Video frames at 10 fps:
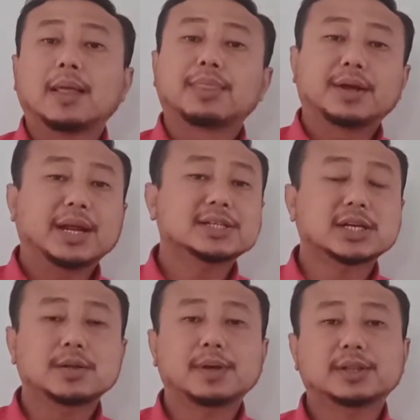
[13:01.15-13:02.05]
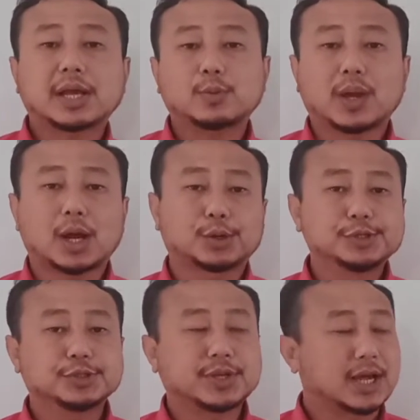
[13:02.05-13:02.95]
The next animal that we are going
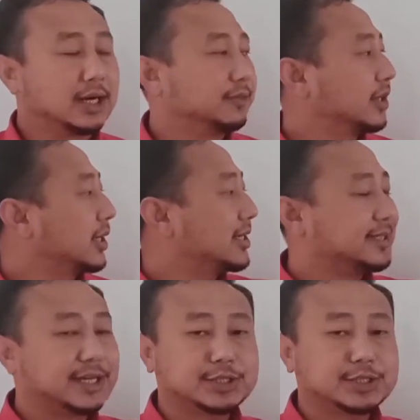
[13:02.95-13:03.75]
to take out is the